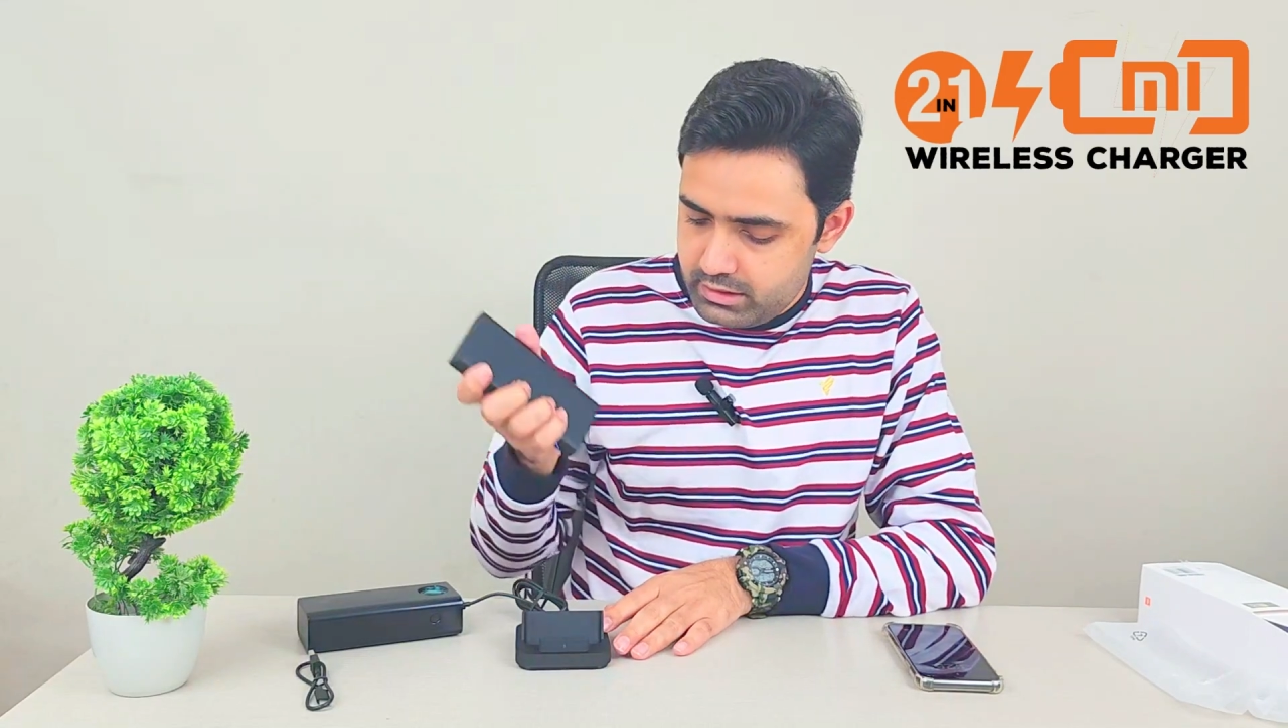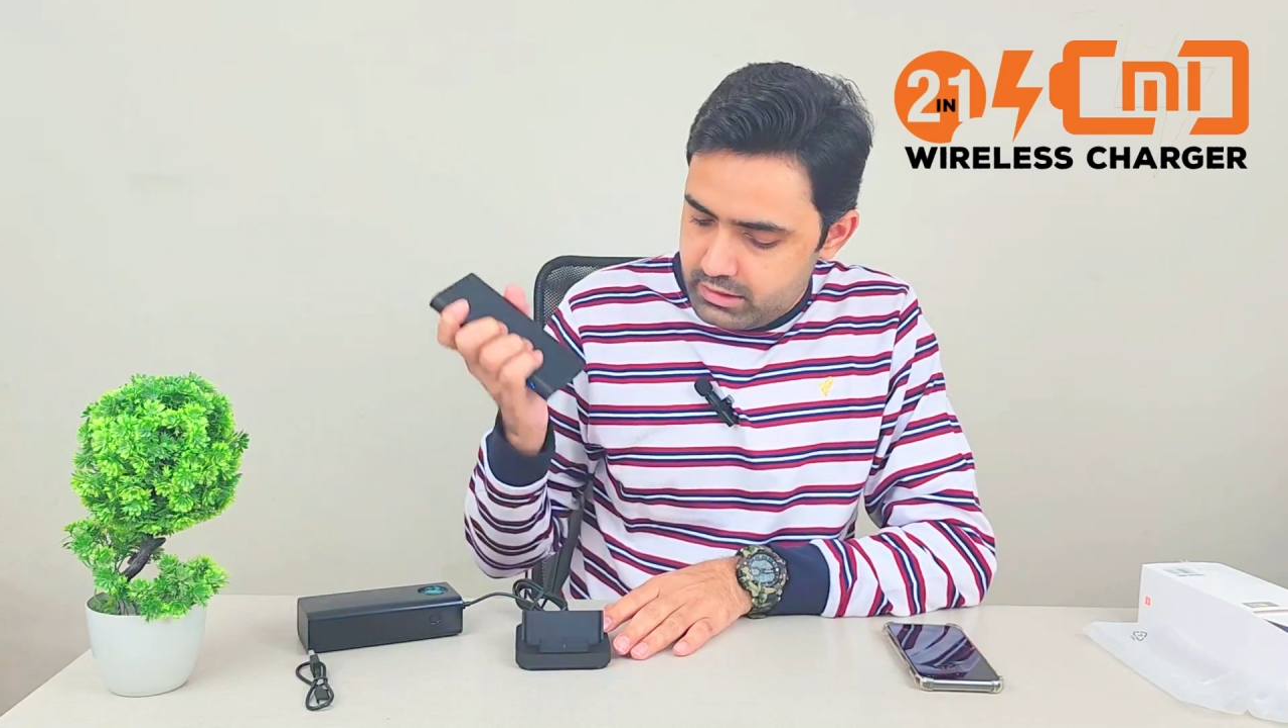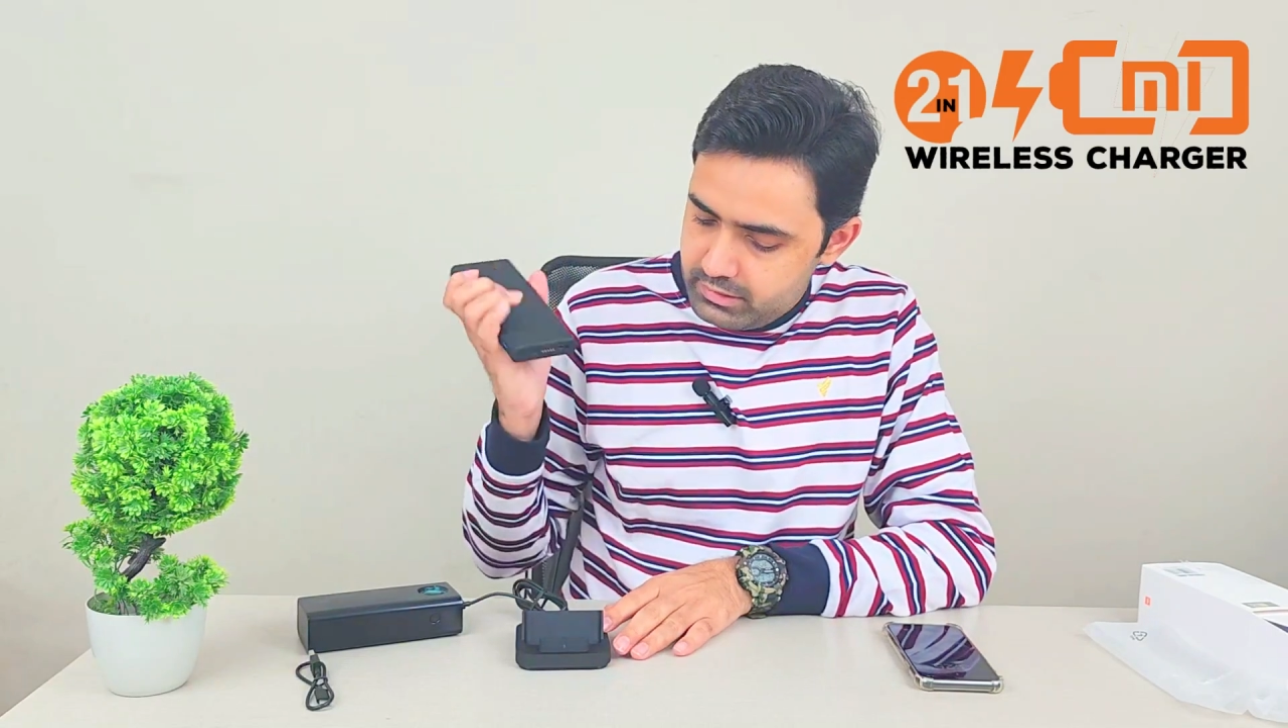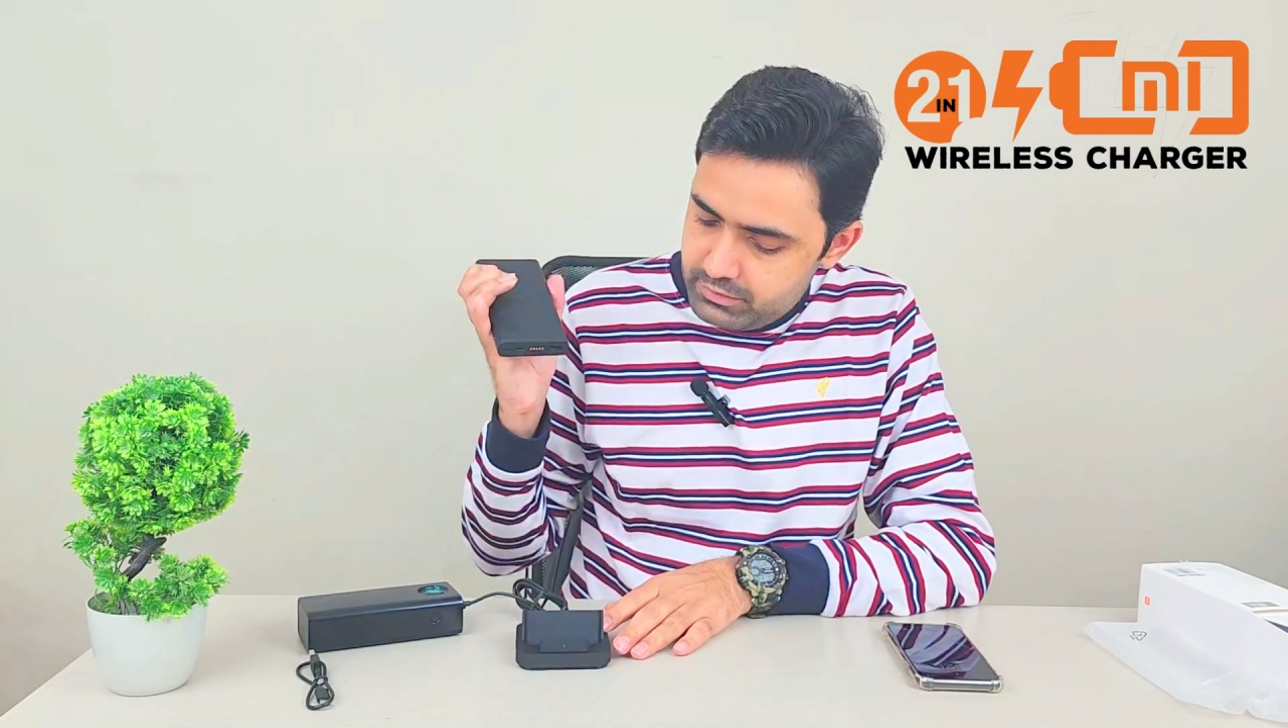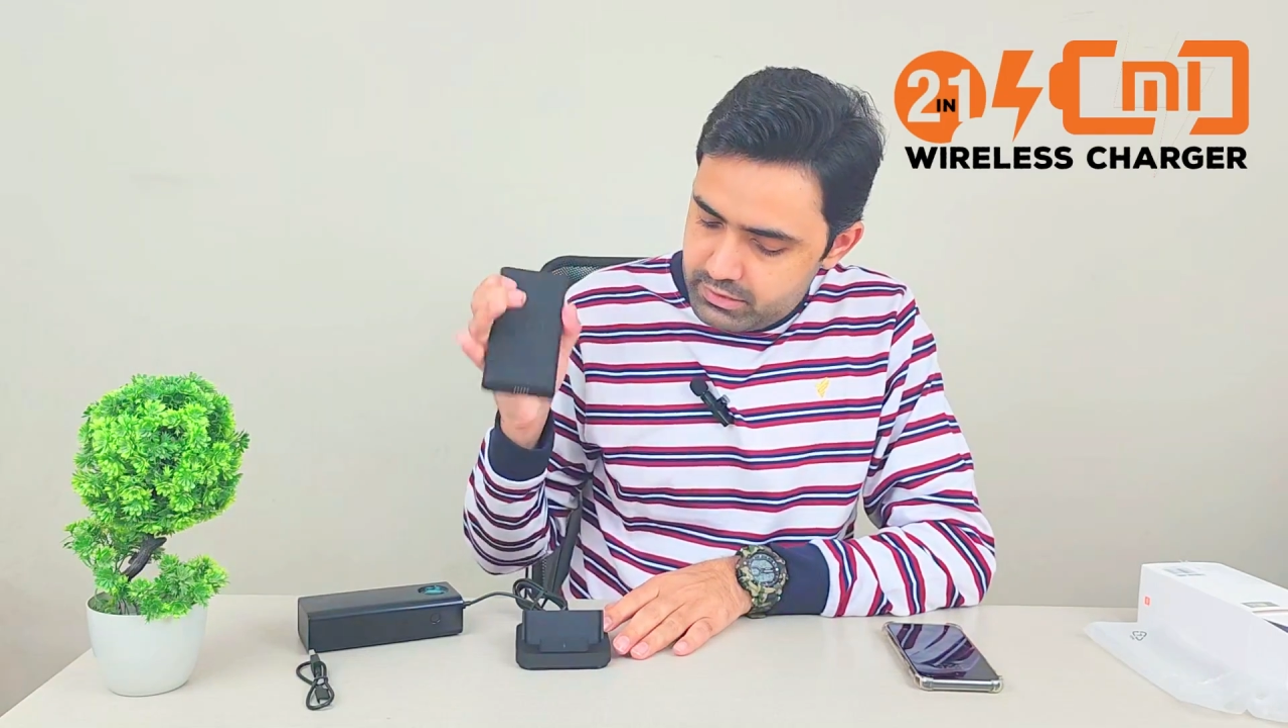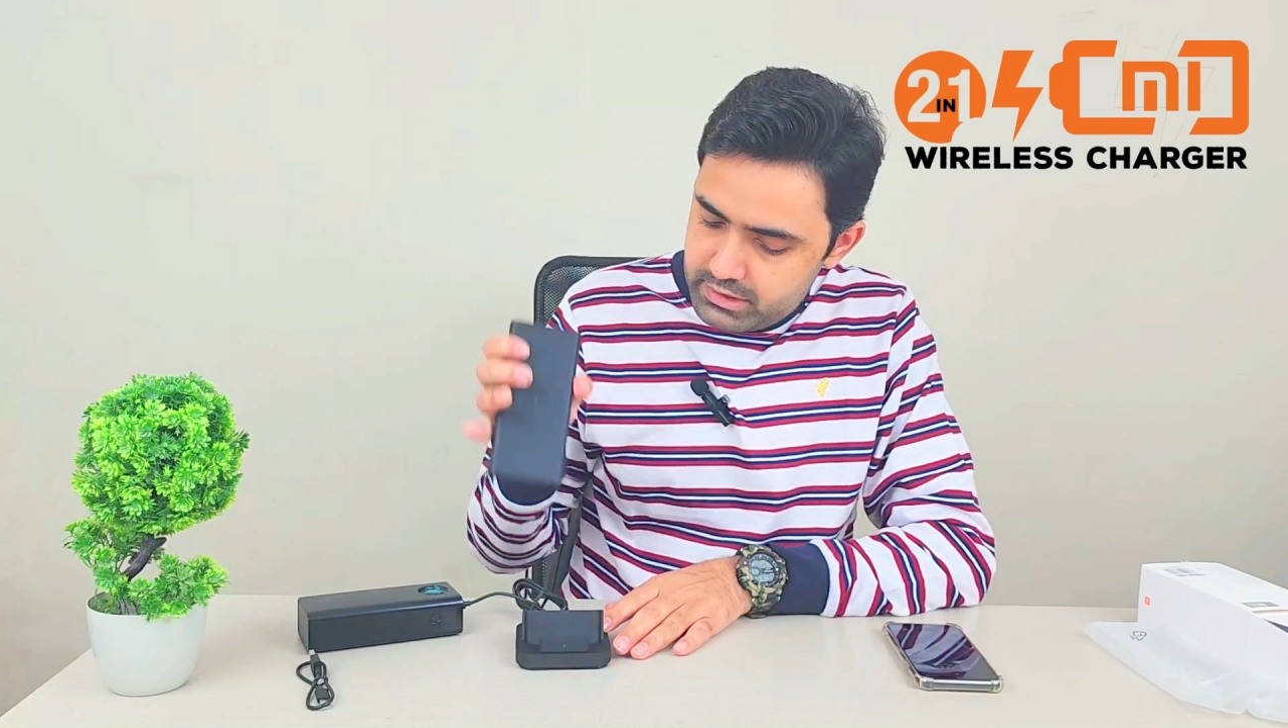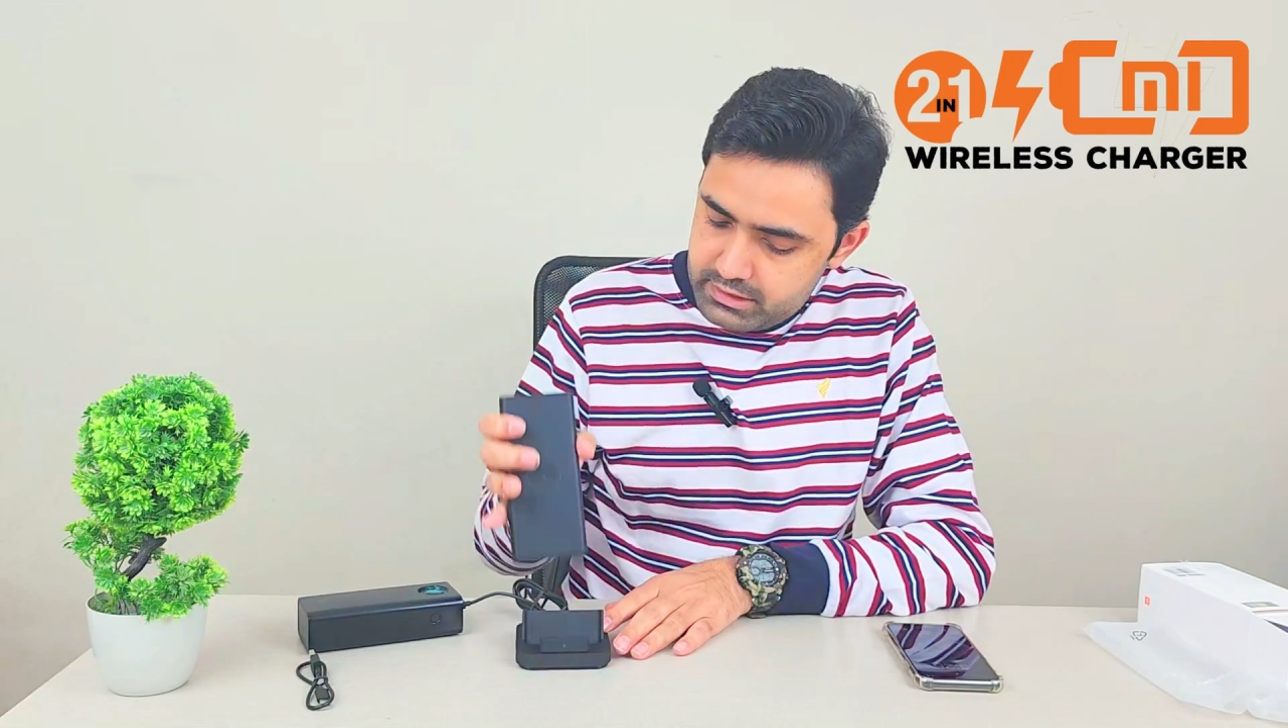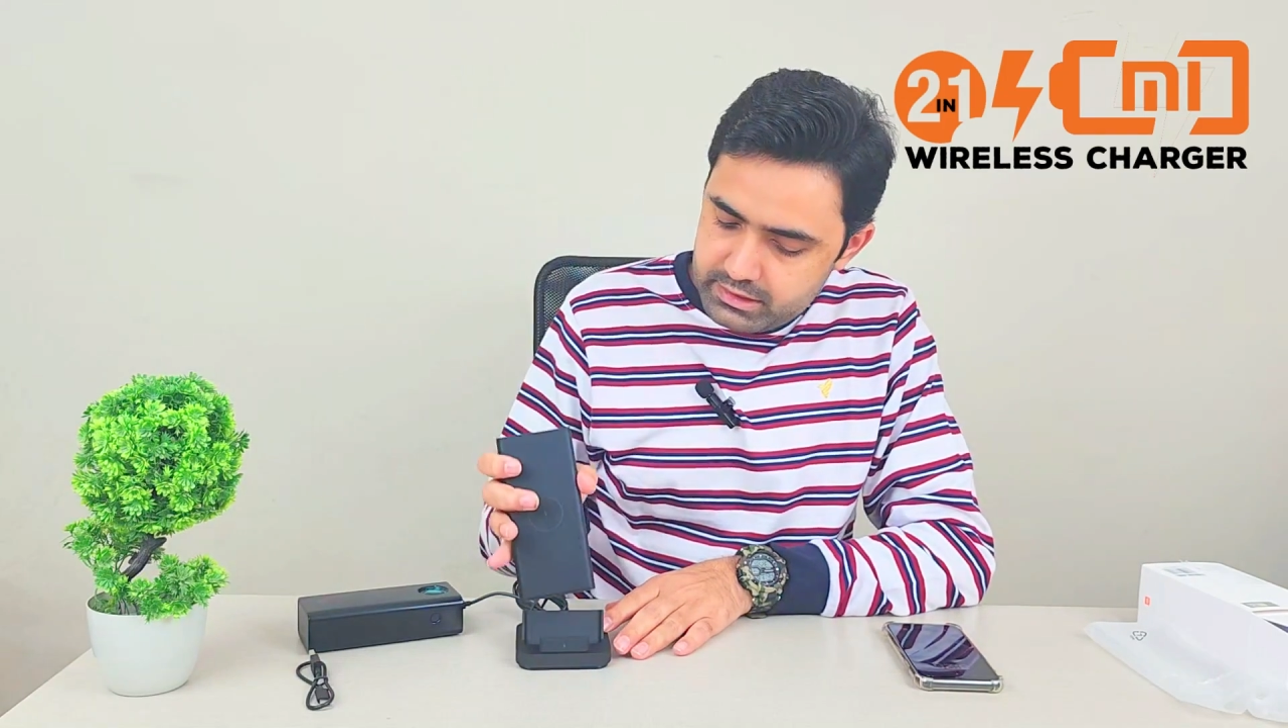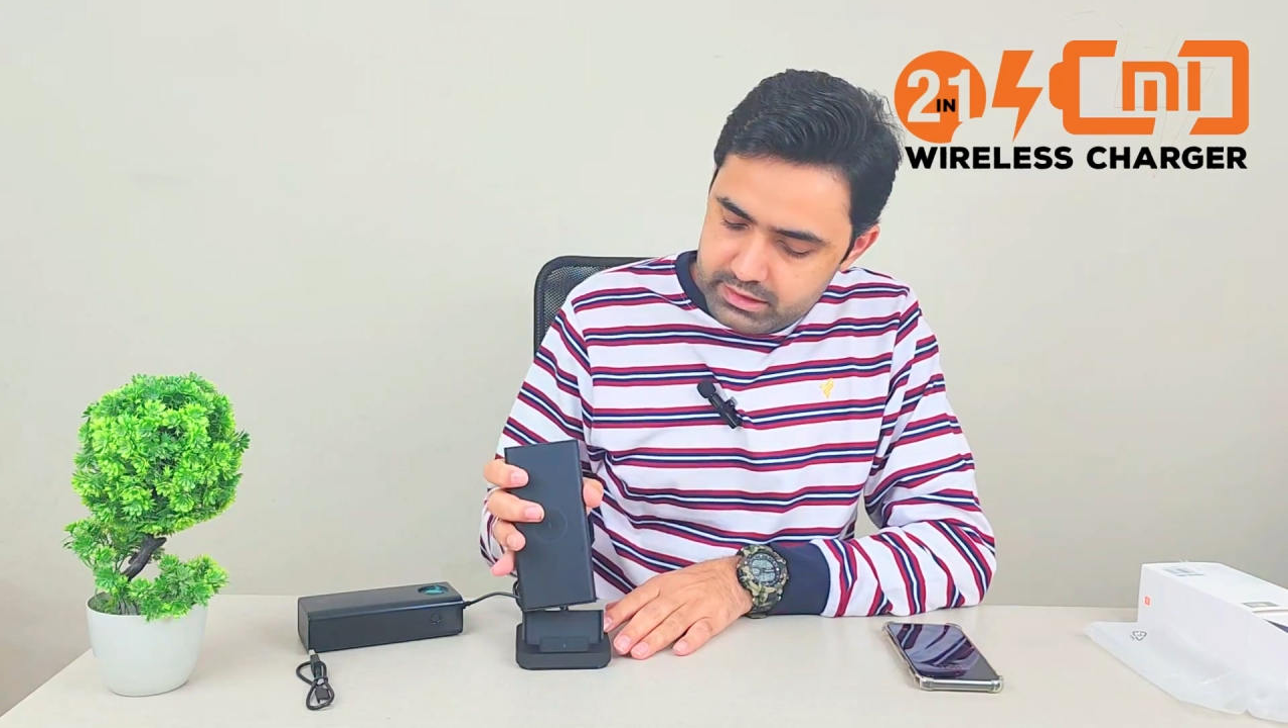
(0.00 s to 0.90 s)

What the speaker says: And if you're not